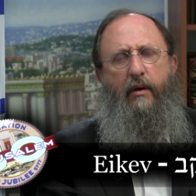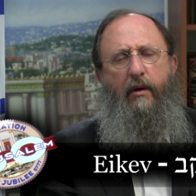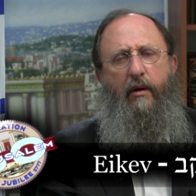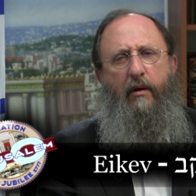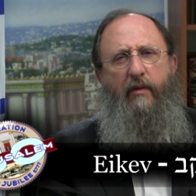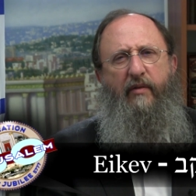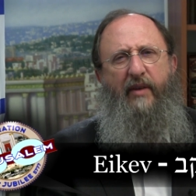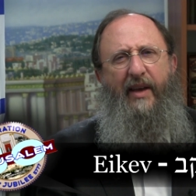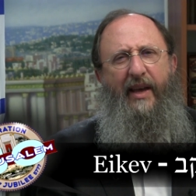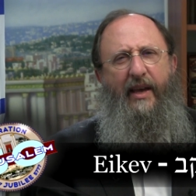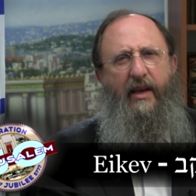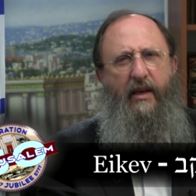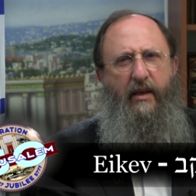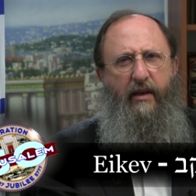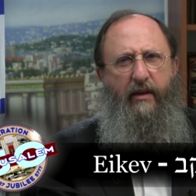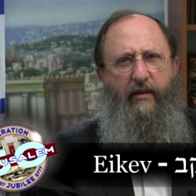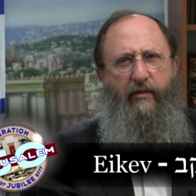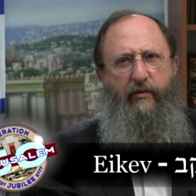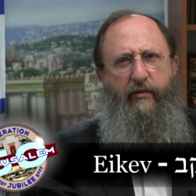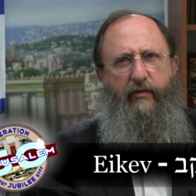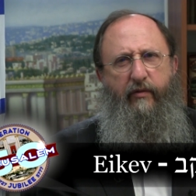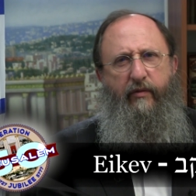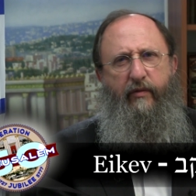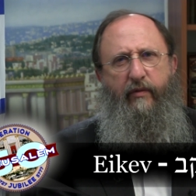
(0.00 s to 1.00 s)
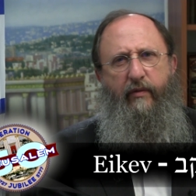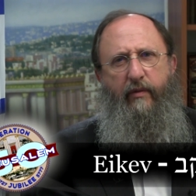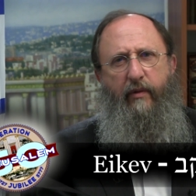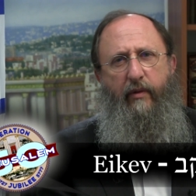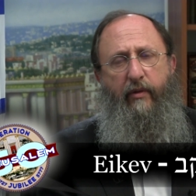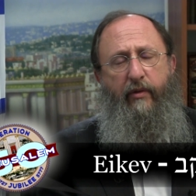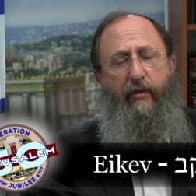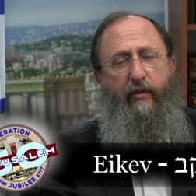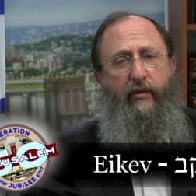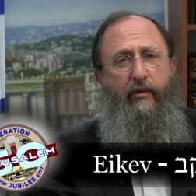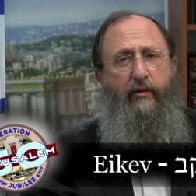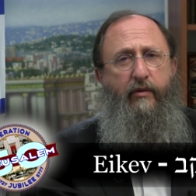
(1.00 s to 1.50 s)
of Eikev, the
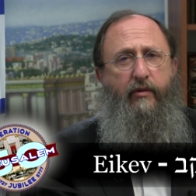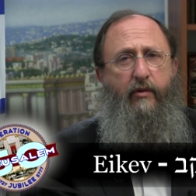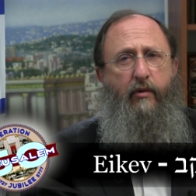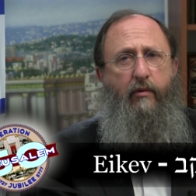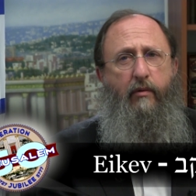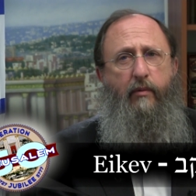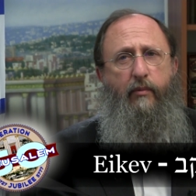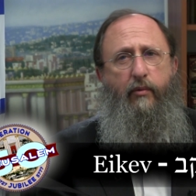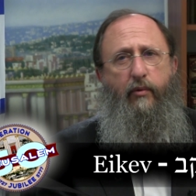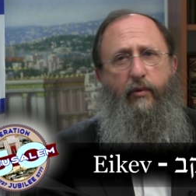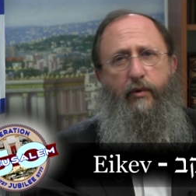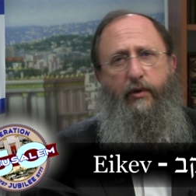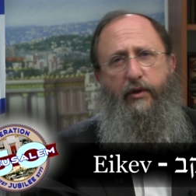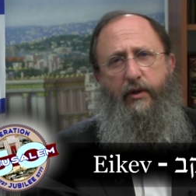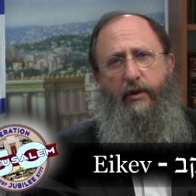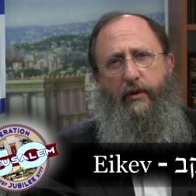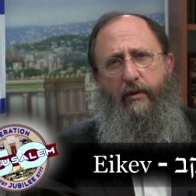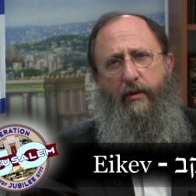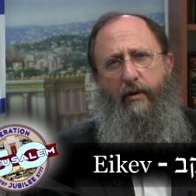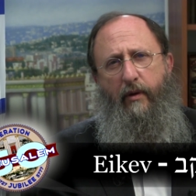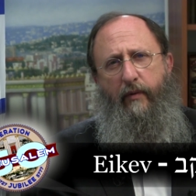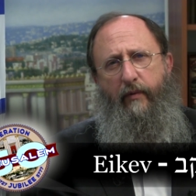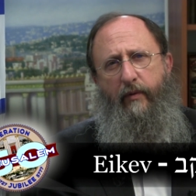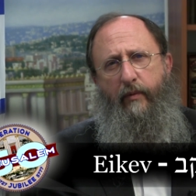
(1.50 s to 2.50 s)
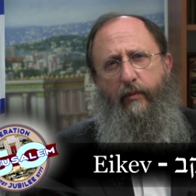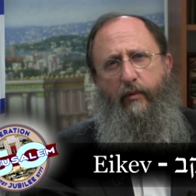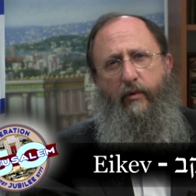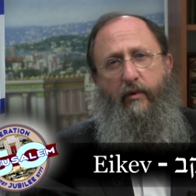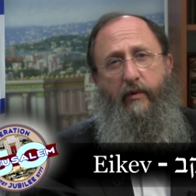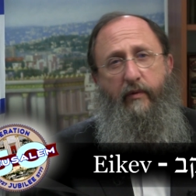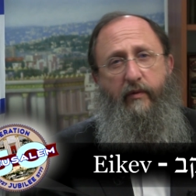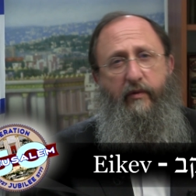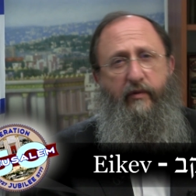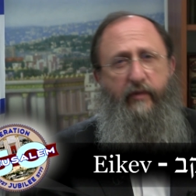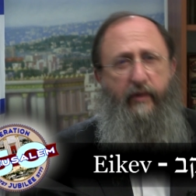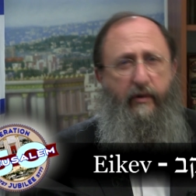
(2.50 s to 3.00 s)
third Torah portion of the book
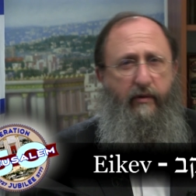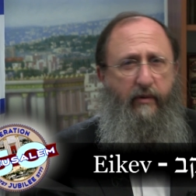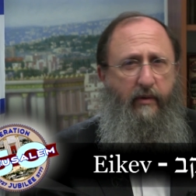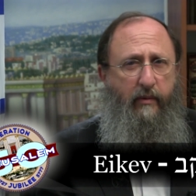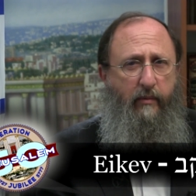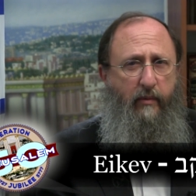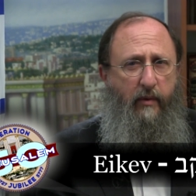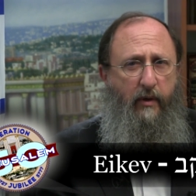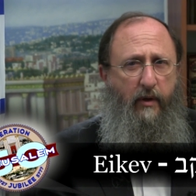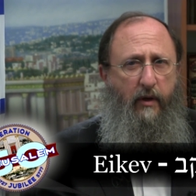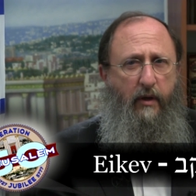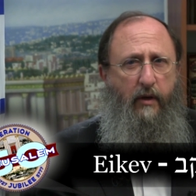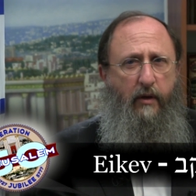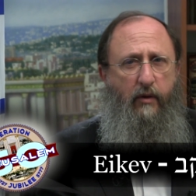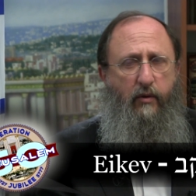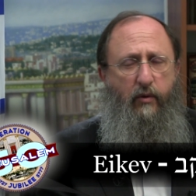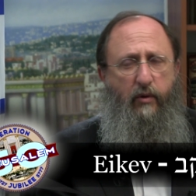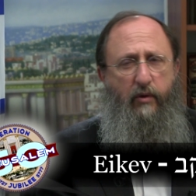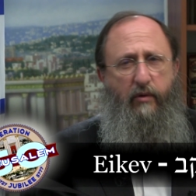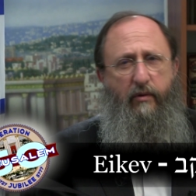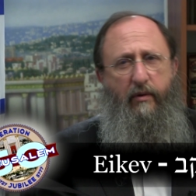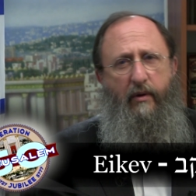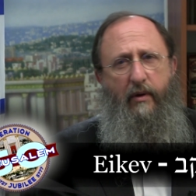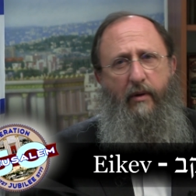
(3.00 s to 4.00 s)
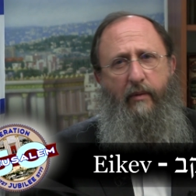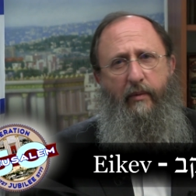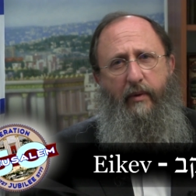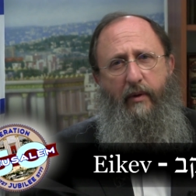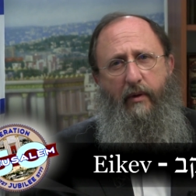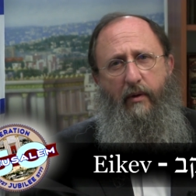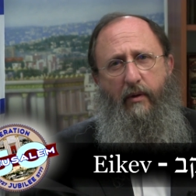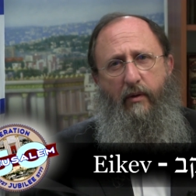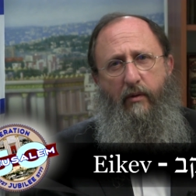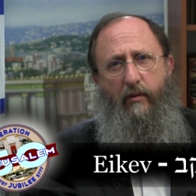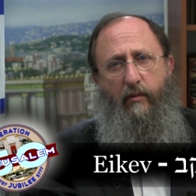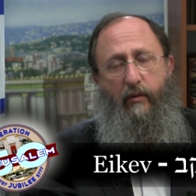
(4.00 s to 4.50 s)
of Dvarim,
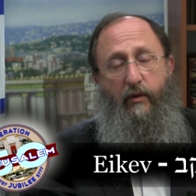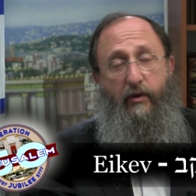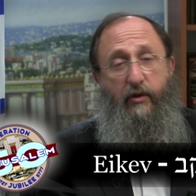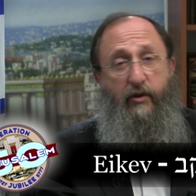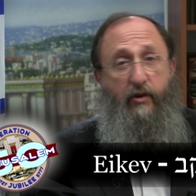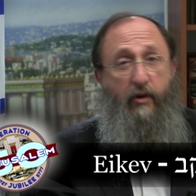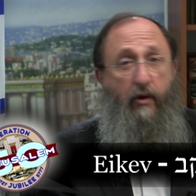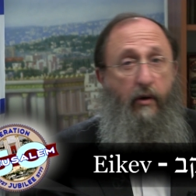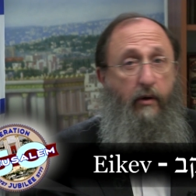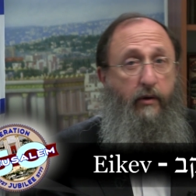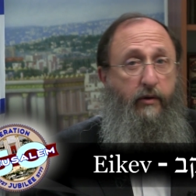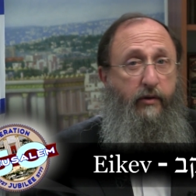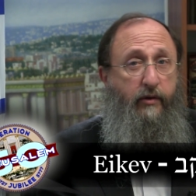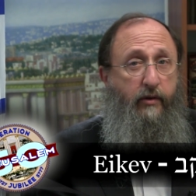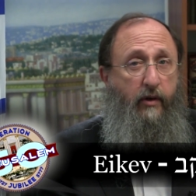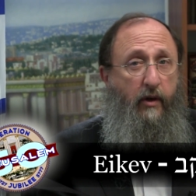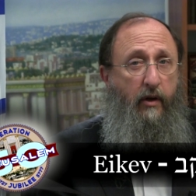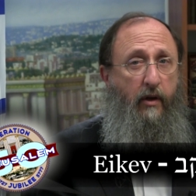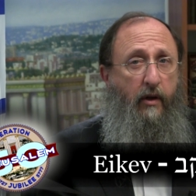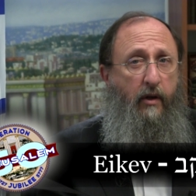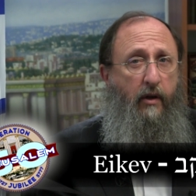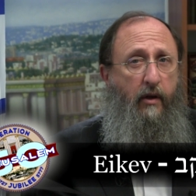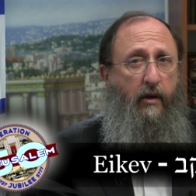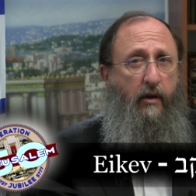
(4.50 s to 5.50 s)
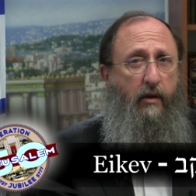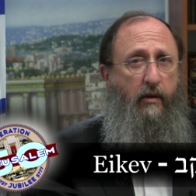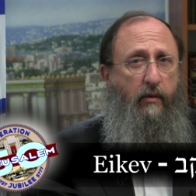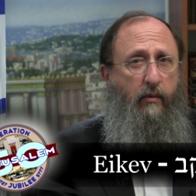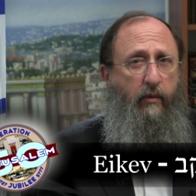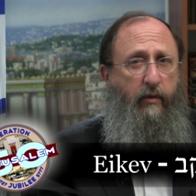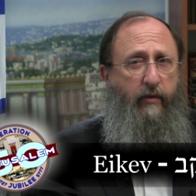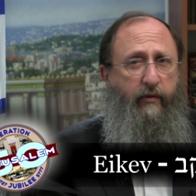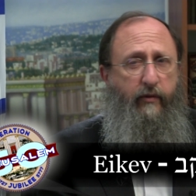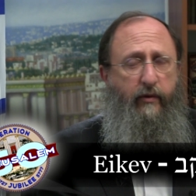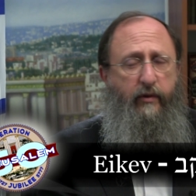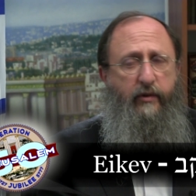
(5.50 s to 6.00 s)
Deuteronomy, which starts
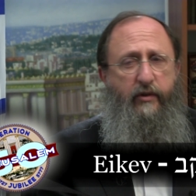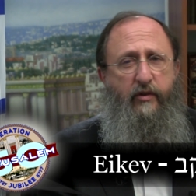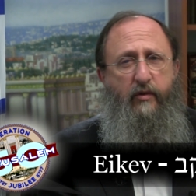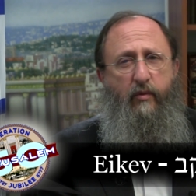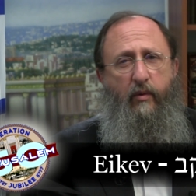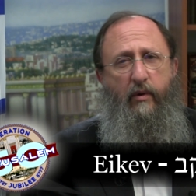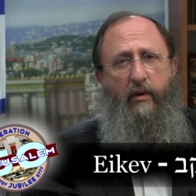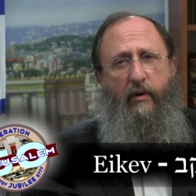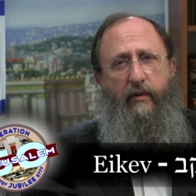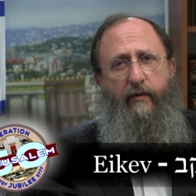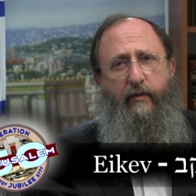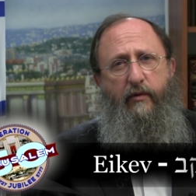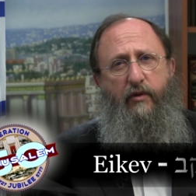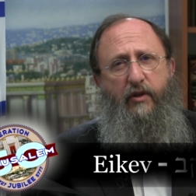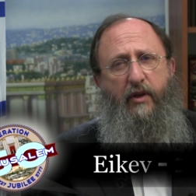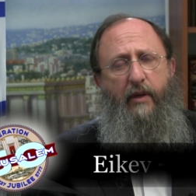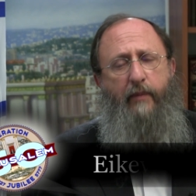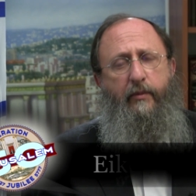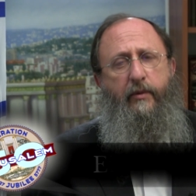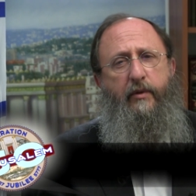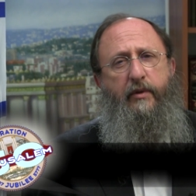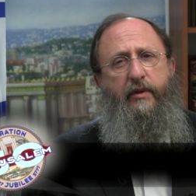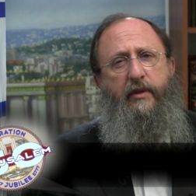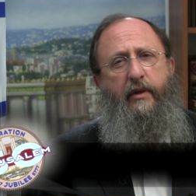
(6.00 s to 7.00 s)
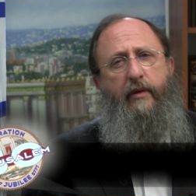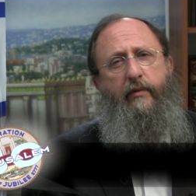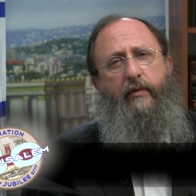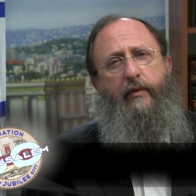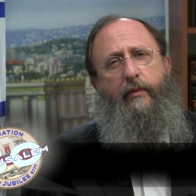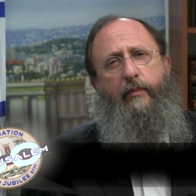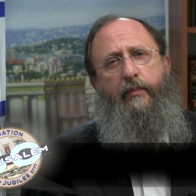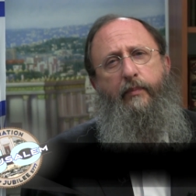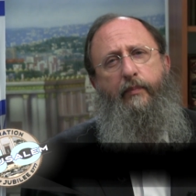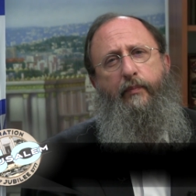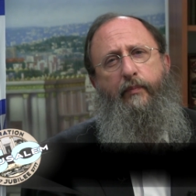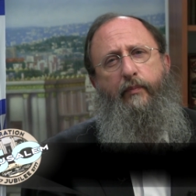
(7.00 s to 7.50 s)
with verse twelve of chapter
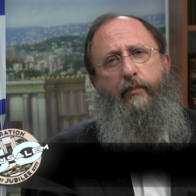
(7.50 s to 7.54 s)
seven.